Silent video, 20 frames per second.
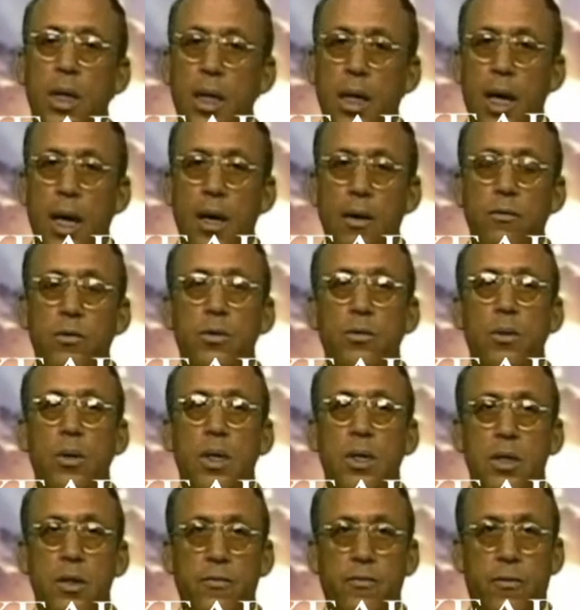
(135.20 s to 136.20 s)
When he gave
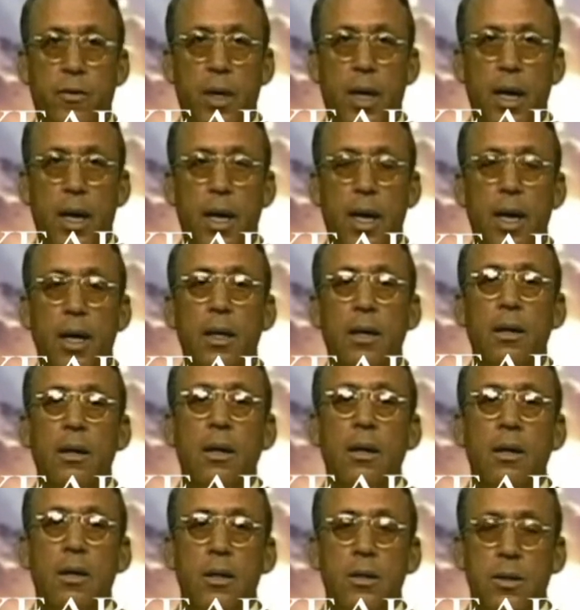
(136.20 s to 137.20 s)
to us a
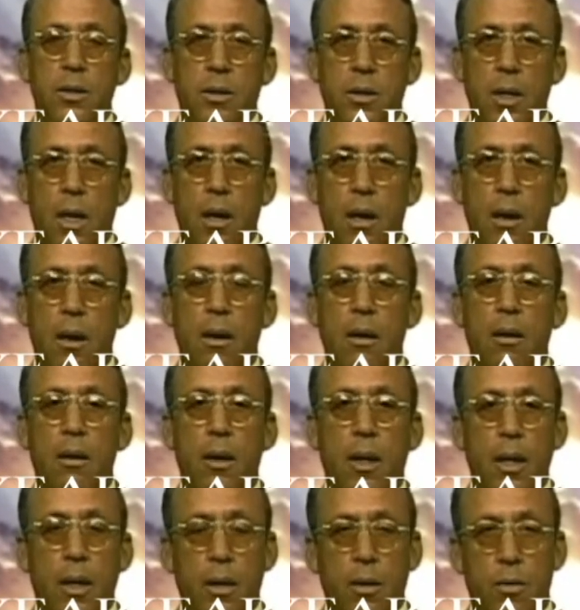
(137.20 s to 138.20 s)
flag,
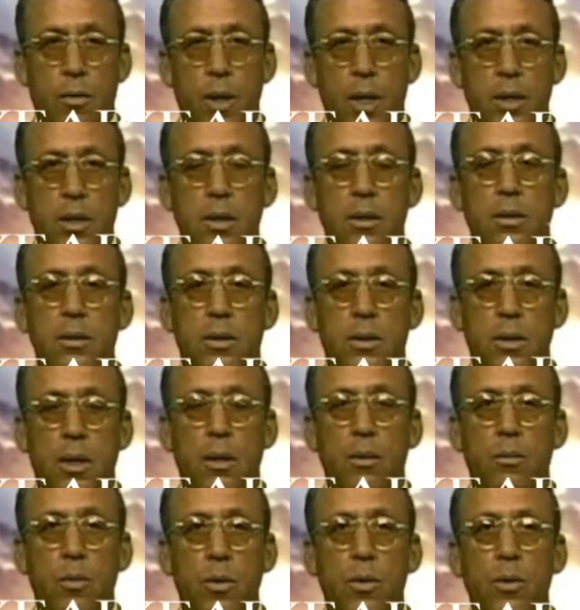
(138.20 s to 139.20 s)
star, and
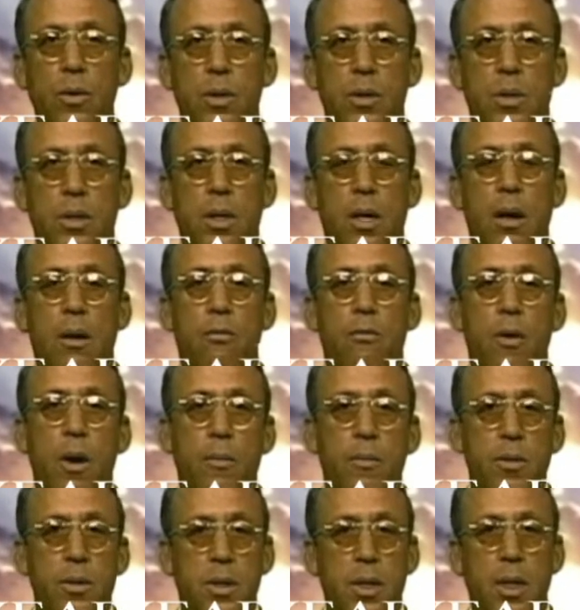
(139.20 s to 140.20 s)
crescent, sun, moon, and
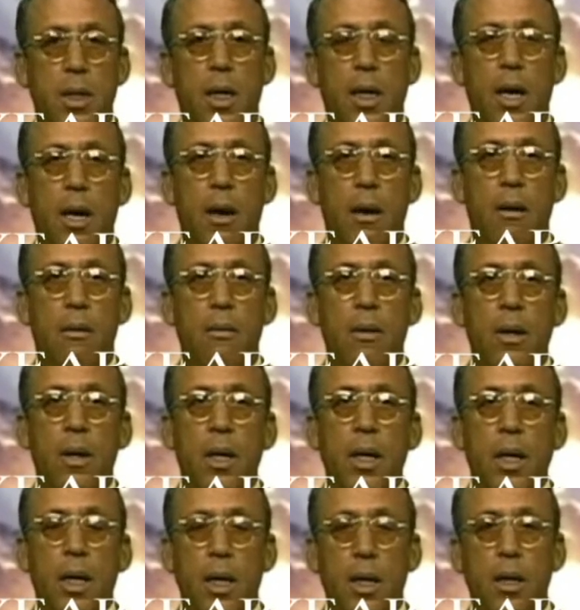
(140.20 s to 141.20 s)
star, representing
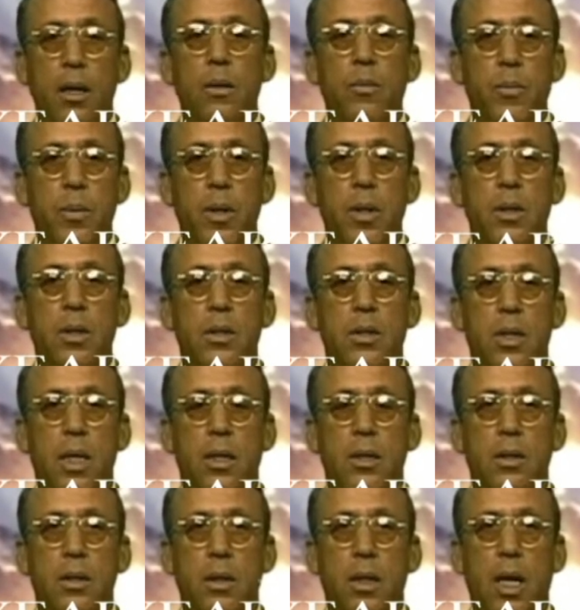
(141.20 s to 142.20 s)
our
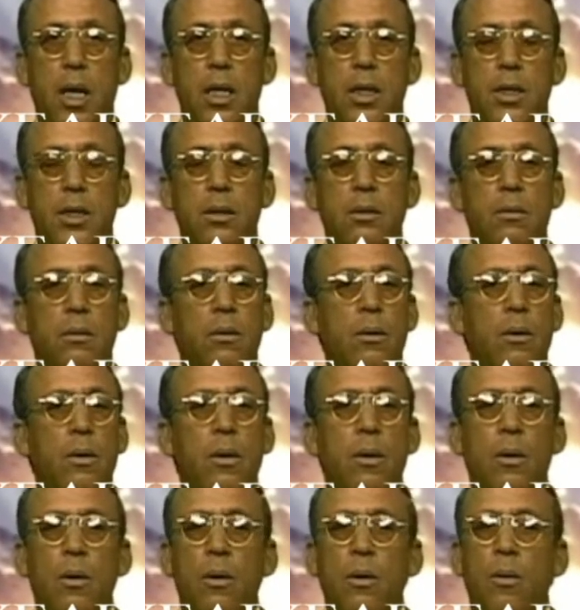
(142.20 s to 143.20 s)
independence as a nation,
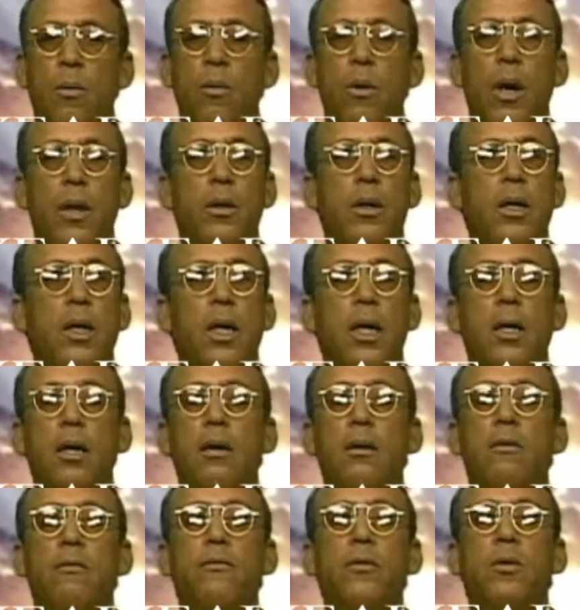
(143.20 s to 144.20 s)
whether
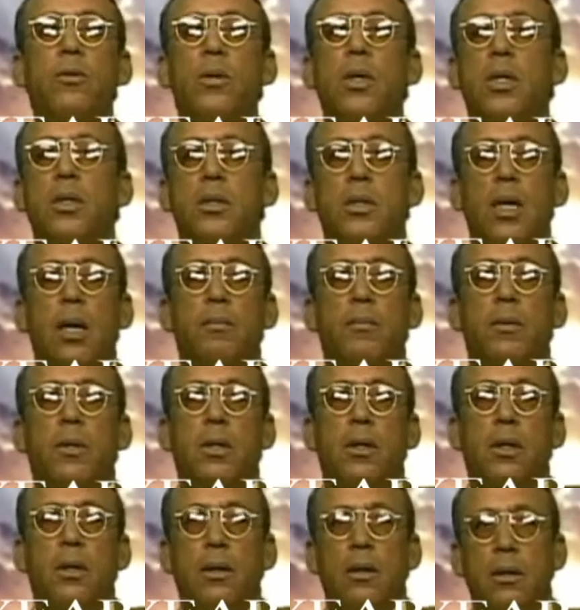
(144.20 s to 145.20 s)
any of you
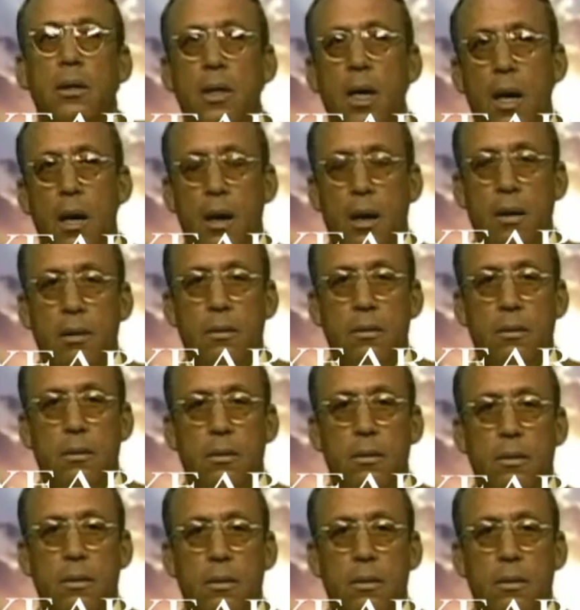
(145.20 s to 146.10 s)
accepted it or not,